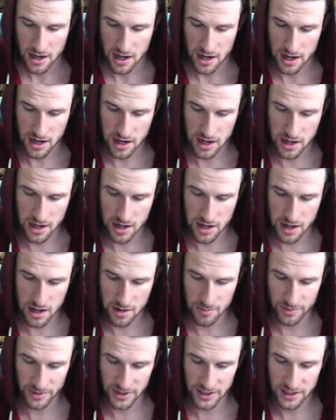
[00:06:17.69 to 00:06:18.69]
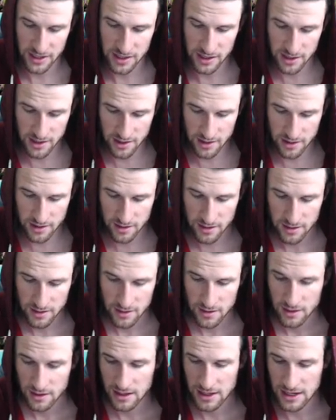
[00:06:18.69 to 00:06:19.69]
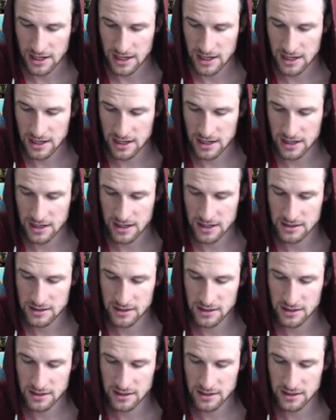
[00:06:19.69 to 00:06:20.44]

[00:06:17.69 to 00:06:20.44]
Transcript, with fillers: up uh, here and